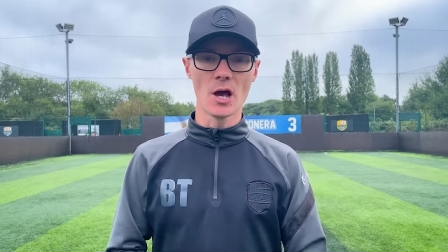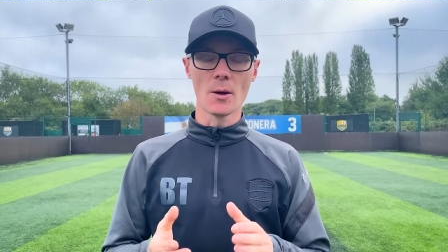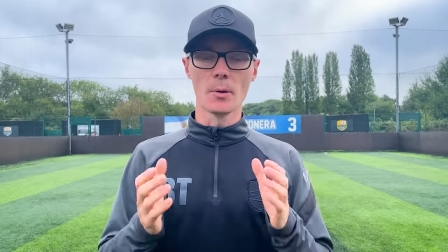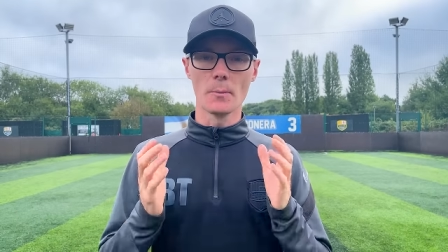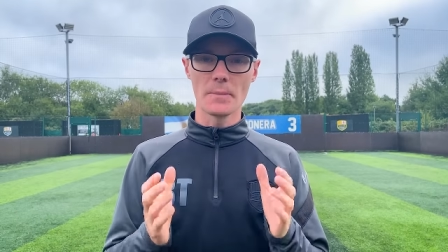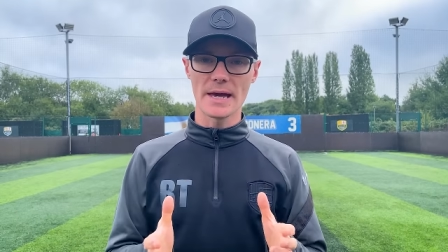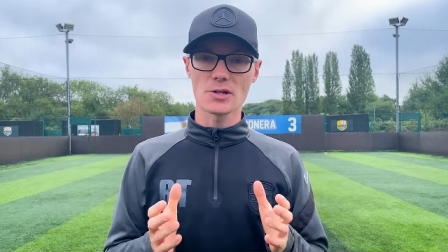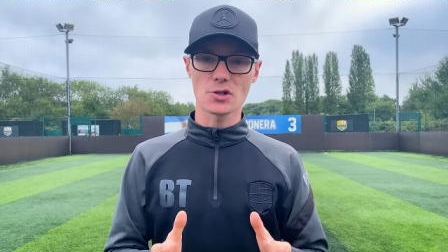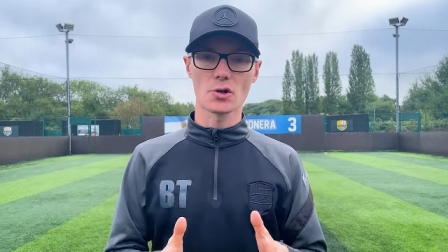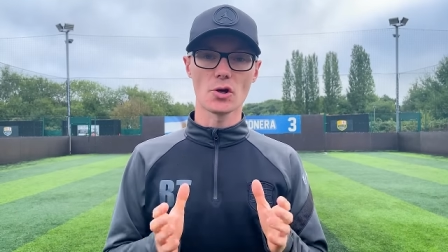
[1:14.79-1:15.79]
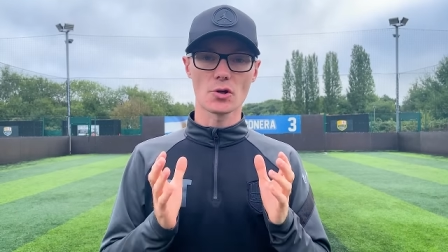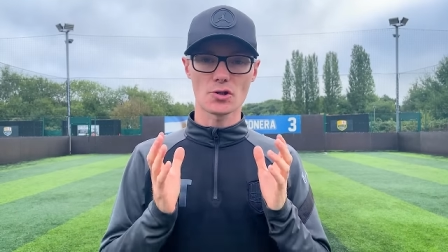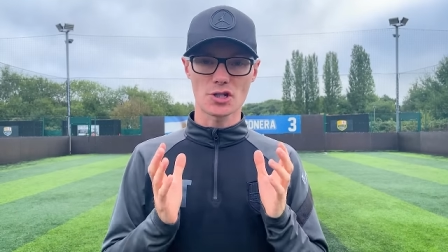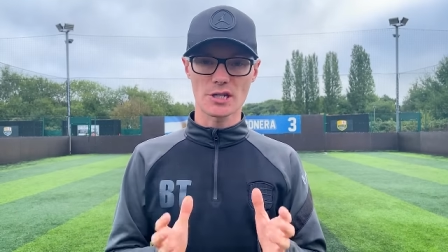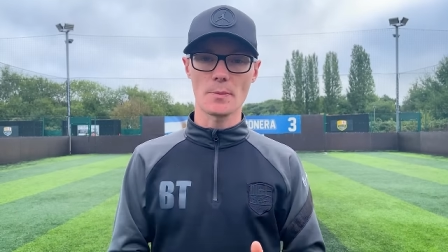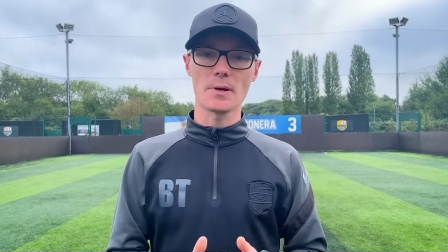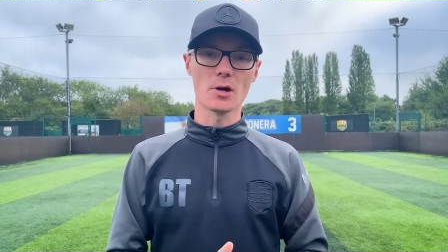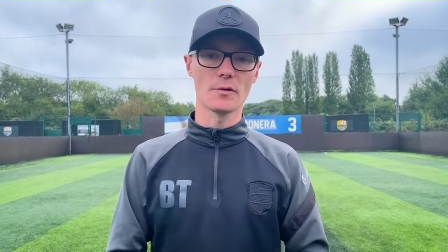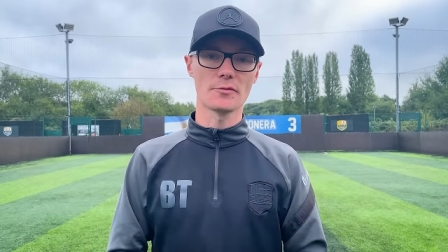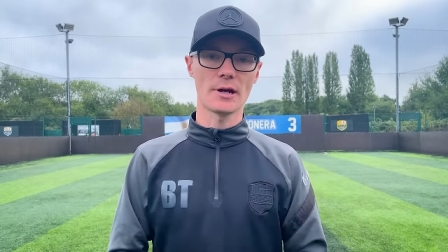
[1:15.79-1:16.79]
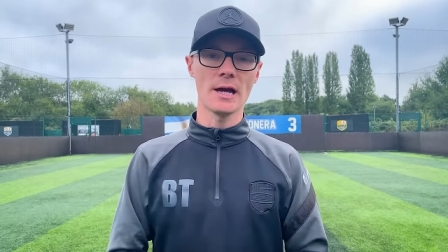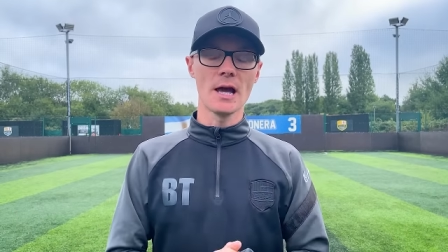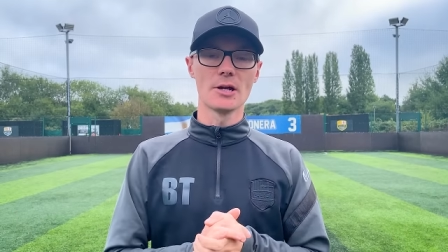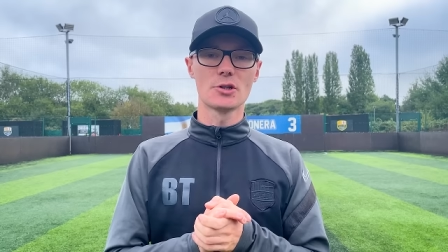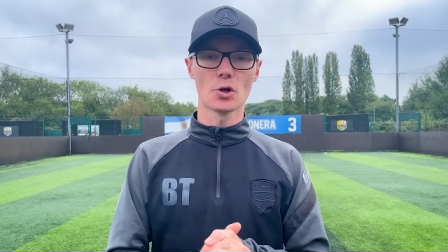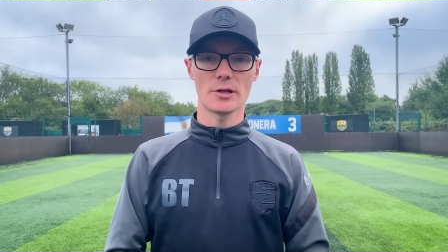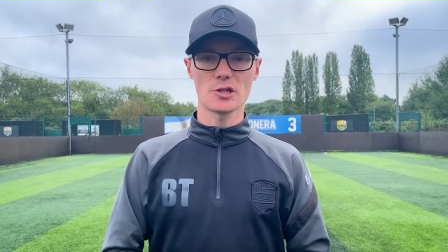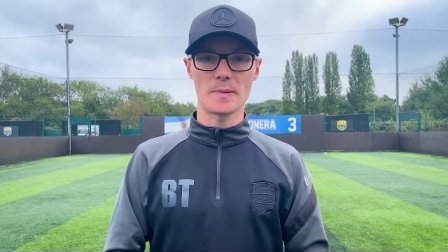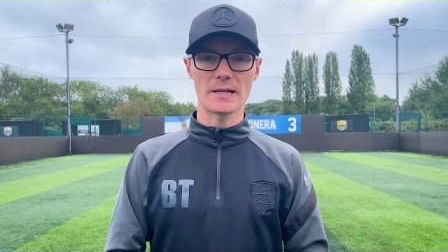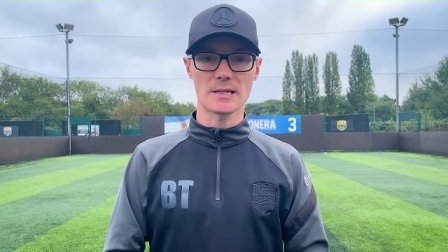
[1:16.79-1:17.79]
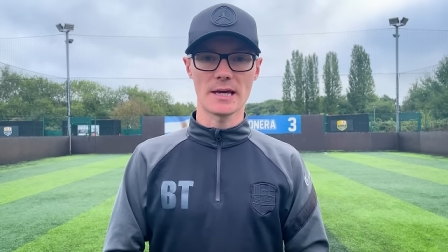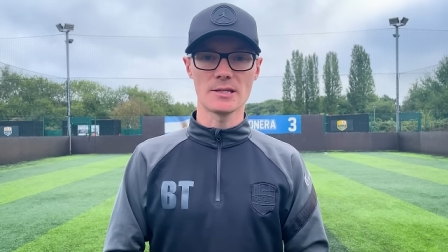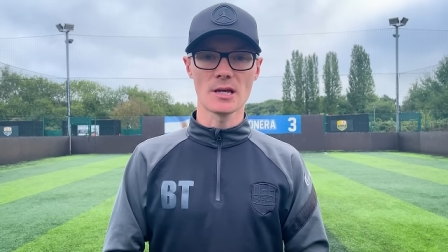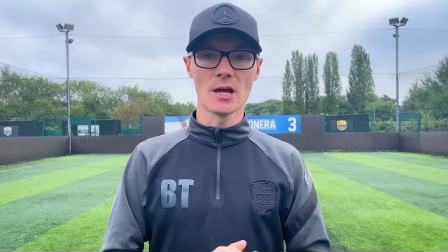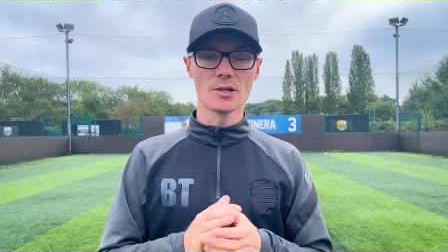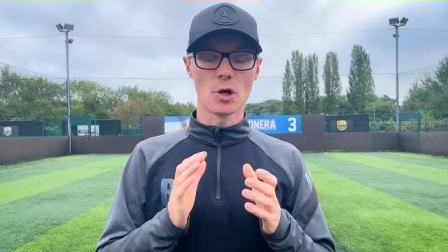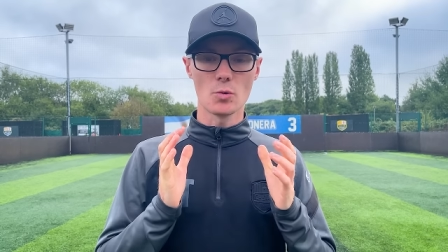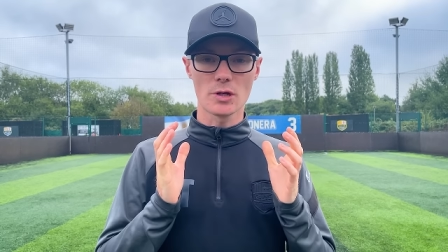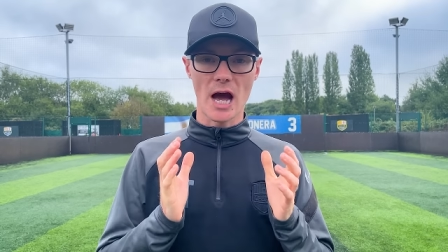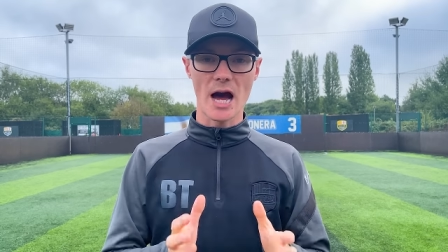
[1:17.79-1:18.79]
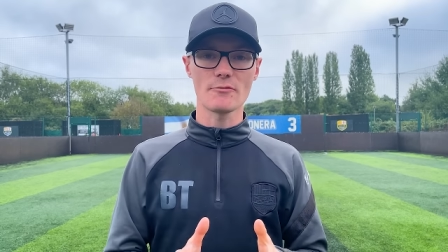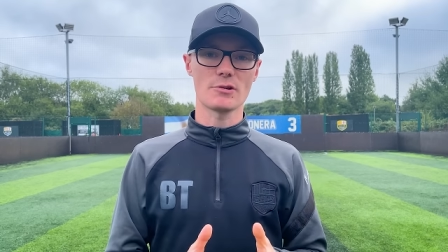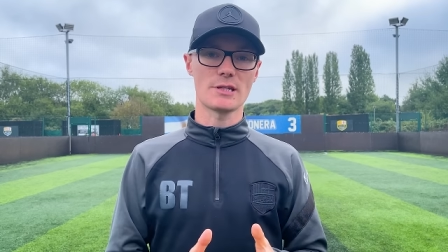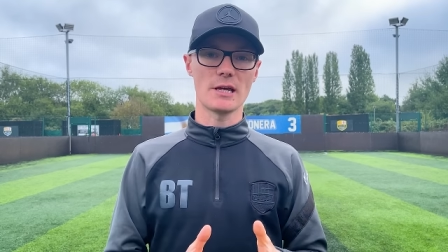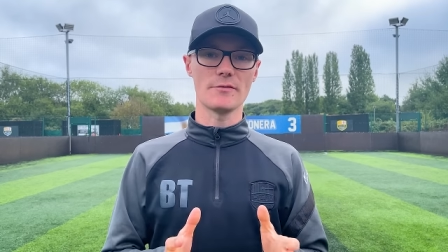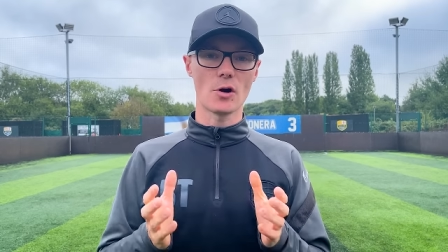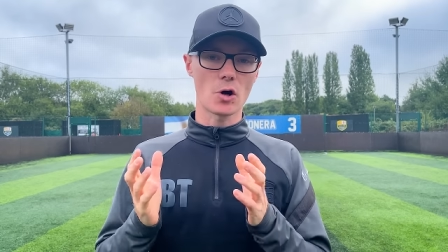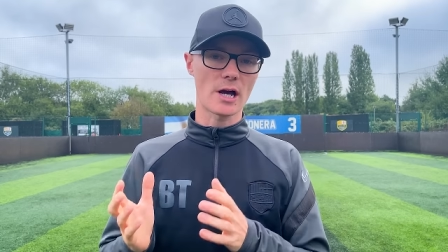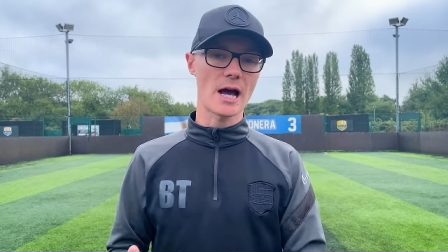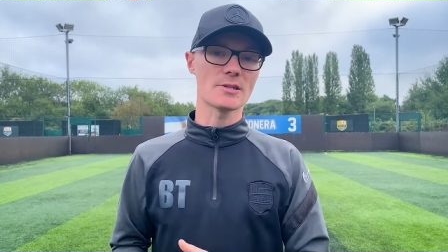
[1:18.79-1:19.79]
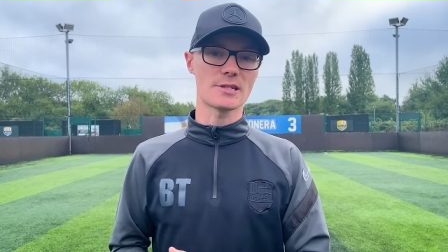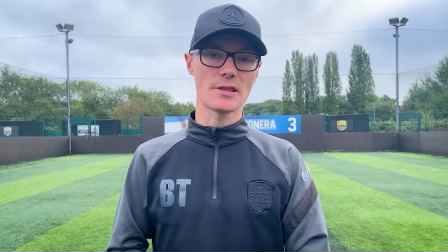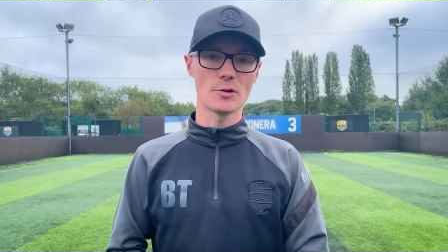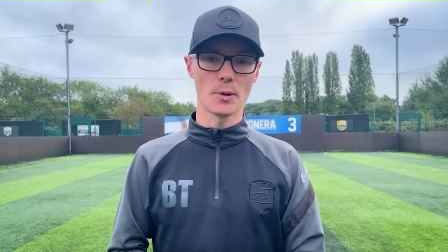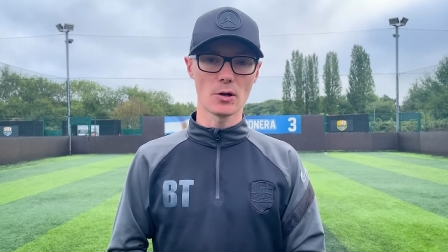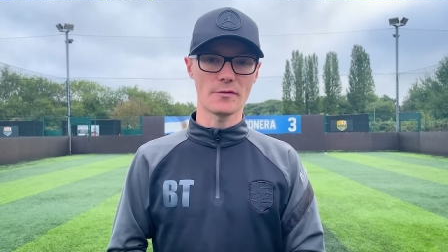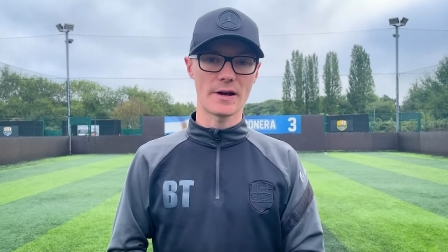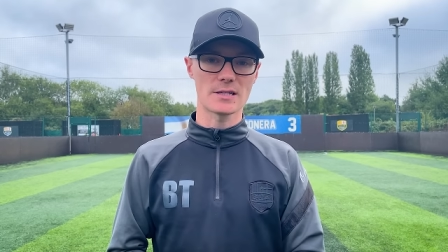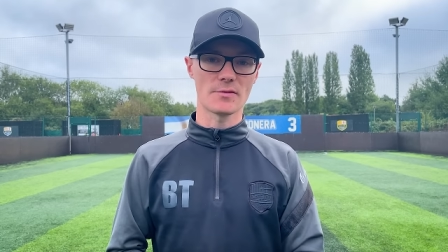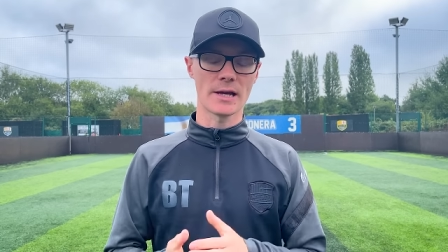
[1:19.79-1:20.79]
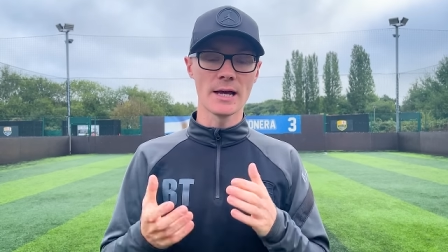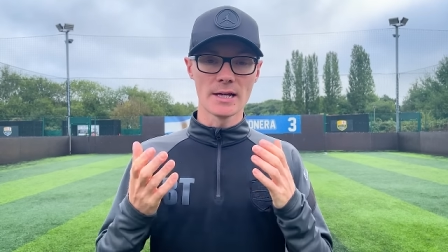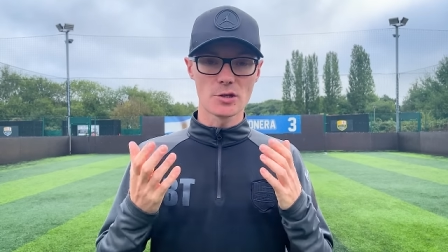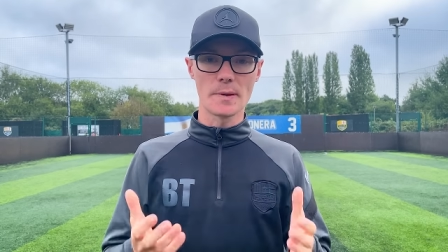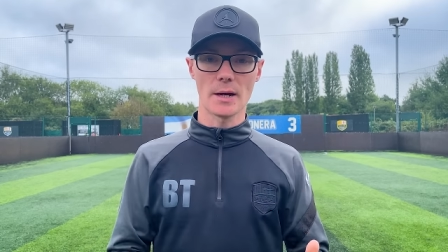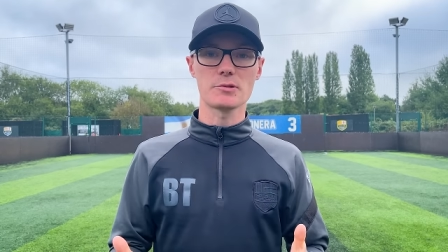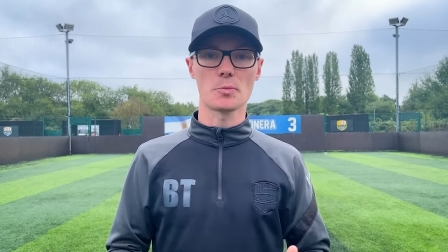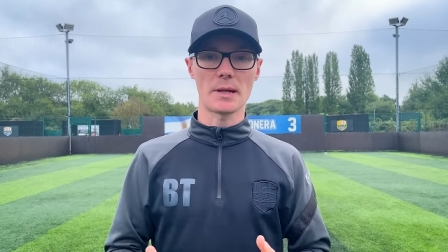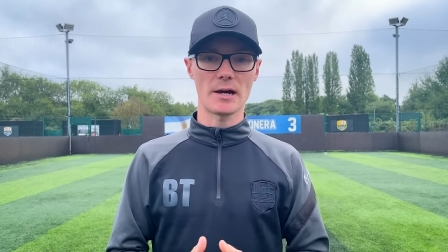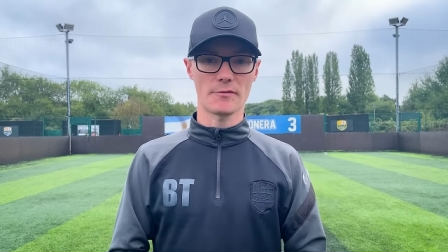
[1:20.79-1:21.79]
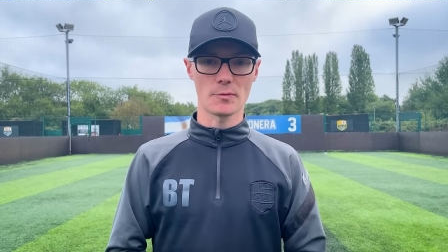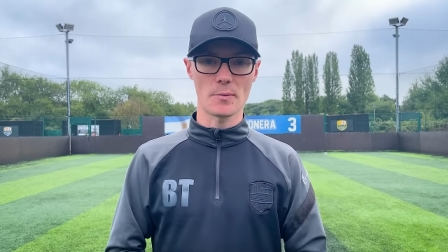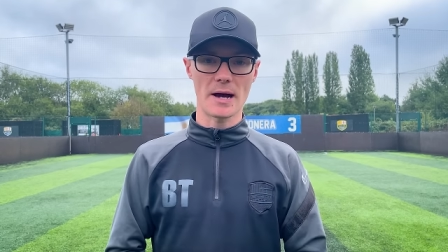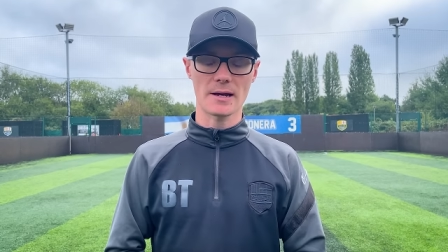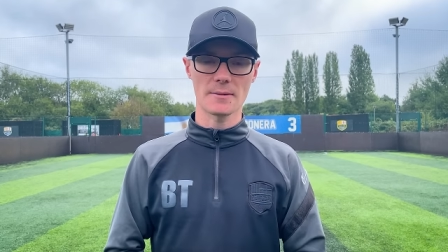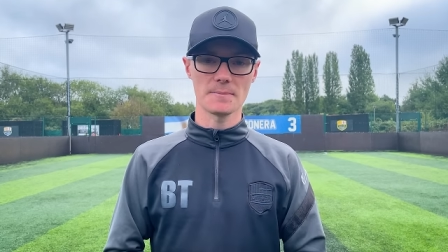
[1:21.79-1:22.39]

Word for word: But make sure you're not skipping over it and don't expect kids who can't receive or can't send the ball effectively to be able to play out from the back.